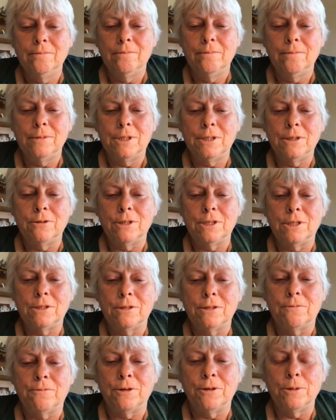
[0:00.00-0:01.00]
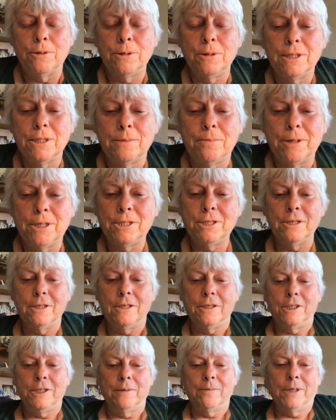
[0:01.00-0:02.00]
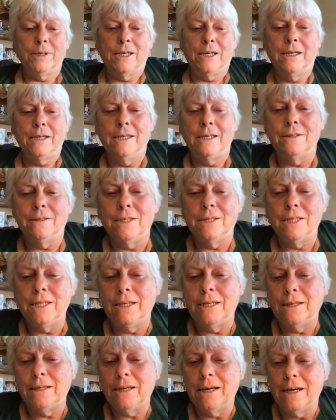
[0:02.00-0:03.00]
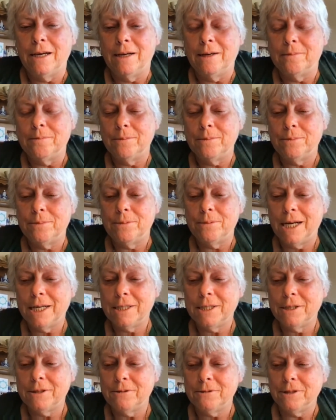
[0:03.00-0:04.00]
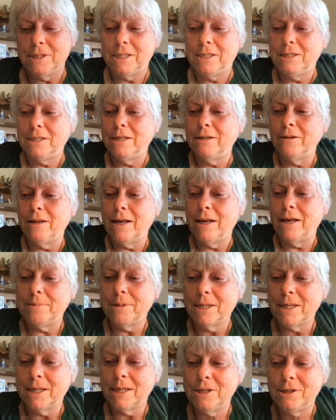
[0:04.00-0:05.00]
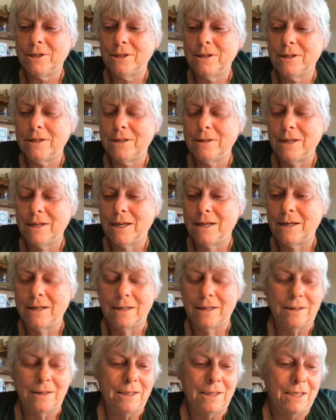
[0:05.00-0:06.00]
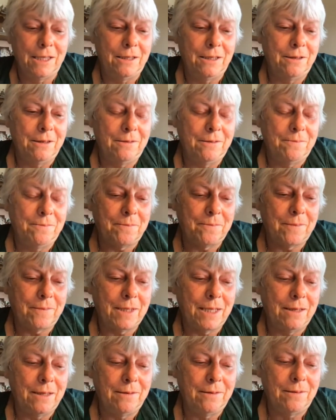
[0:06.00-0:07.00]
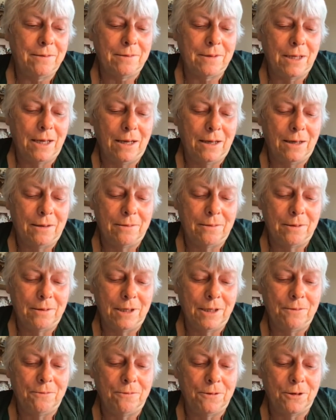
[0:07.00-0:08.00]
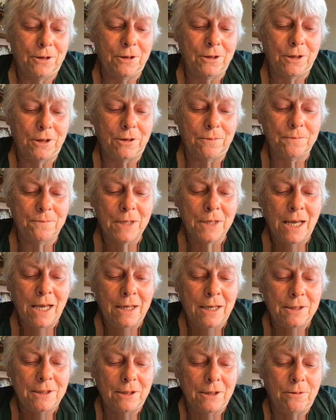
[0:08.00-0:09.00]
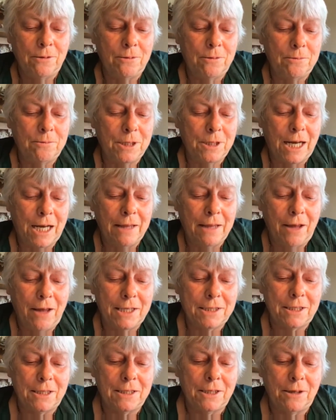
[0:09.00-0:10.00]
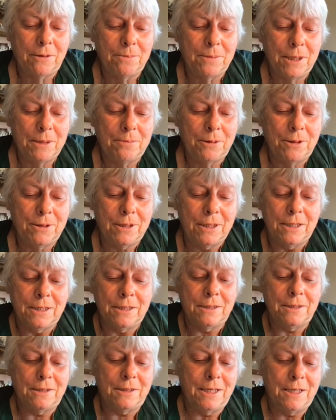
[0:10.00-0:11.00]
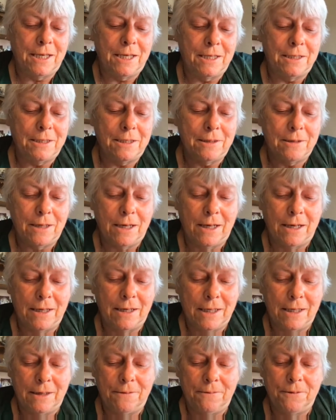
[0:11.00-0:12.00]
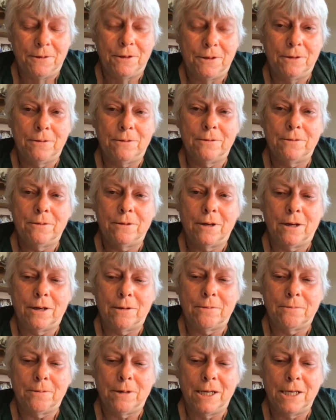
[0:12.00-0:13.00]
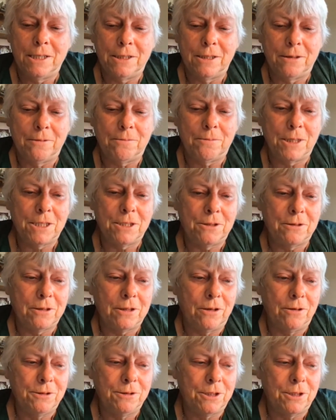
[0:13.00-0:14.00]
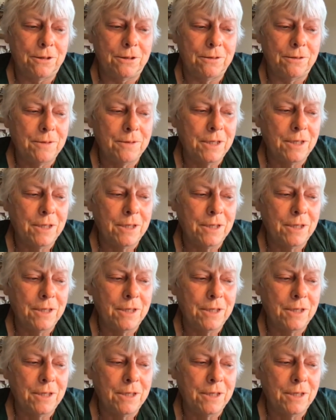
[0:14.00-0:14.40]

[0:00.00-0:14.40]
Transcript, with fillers: So it's the verbal expression in Gemini and the um, practical detail application uh, in uh, in Virgo. So what I like to tell people is that uh, if you are raised in a Western culture,